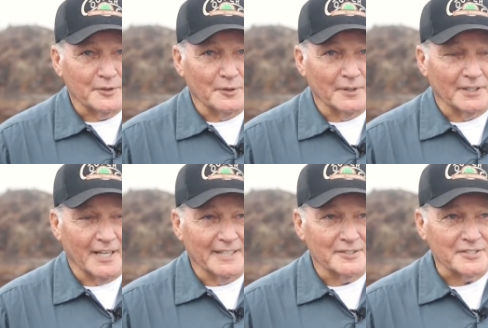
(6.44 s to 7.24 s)
doing
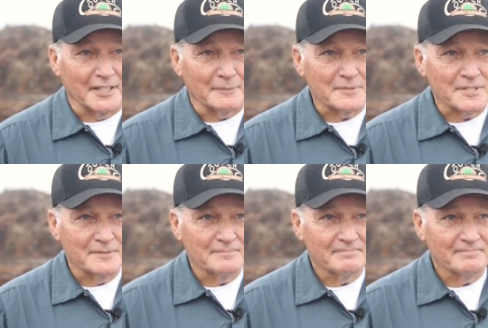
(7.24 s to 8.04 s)
lighter stumps
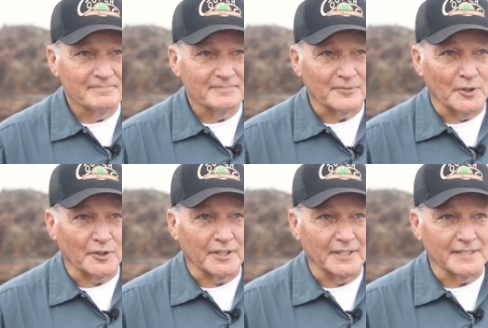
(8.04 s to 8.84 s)
for
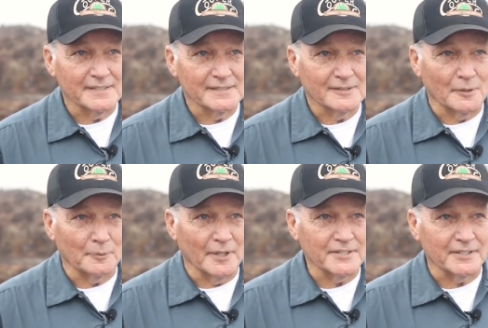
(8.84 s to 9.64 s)
Hercules
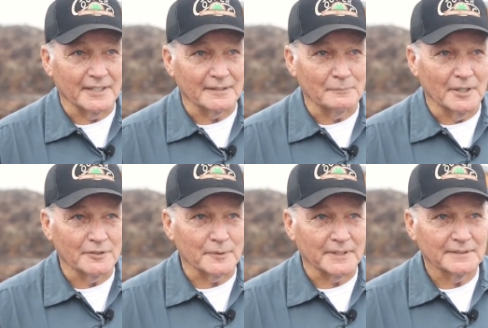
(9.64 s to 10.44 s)
Corporation out of
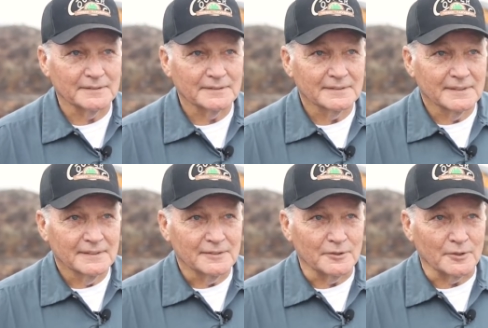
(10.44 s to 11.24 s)
Brunswick,
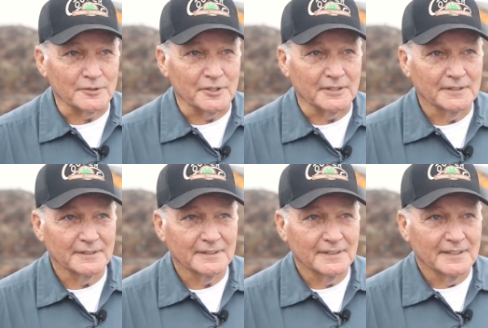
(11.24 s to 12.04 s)
Georgia,
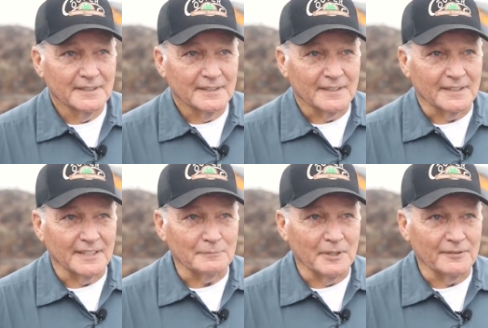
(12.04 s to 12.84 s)
and
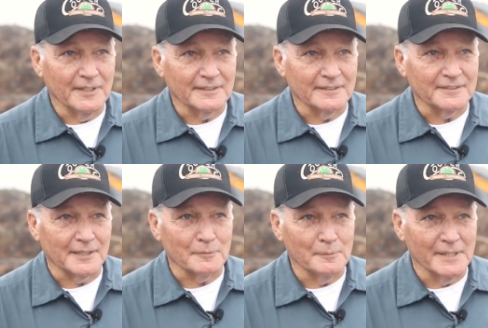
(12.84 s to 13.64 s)
then moved into the
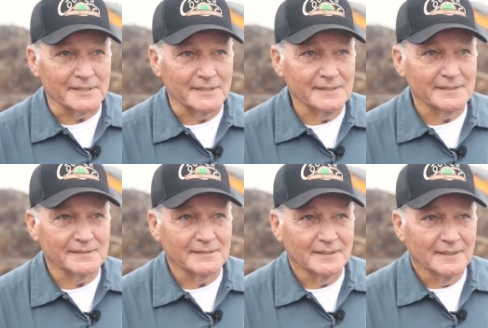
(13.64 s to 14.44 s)
timber business,
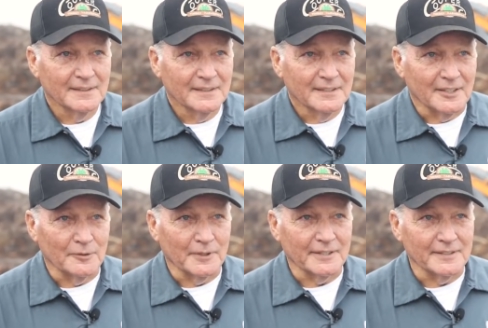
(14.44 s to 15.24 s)

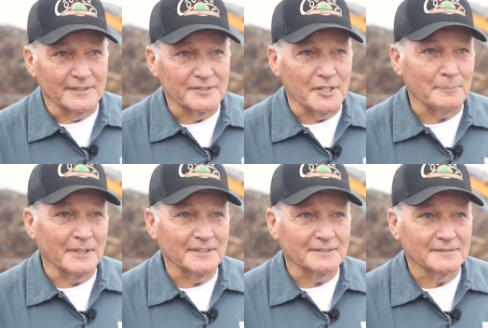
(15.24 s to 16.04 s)
on into the
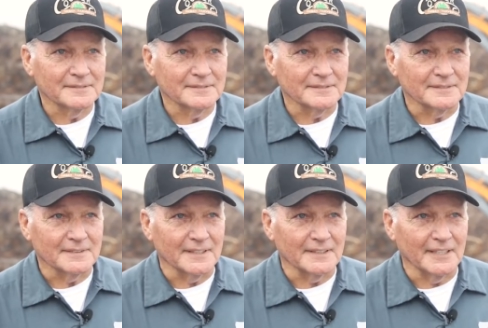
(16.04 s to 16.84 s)
chipping,
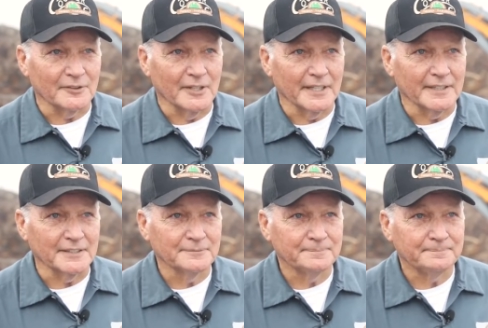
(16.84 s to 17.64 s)
and now grinding.